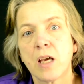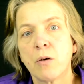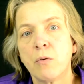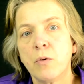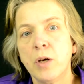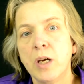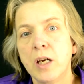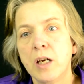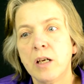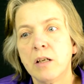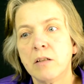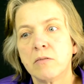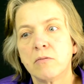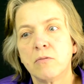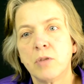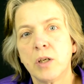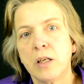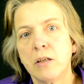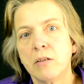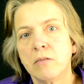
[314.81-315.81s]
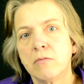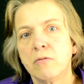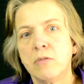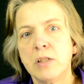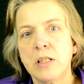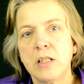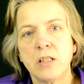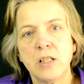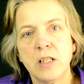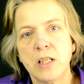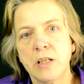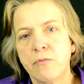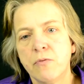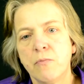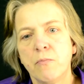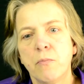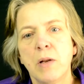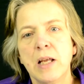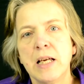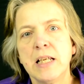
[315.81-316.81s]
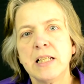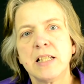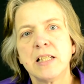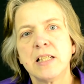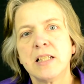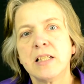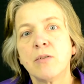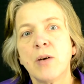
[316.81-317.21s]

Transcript: We went to different places.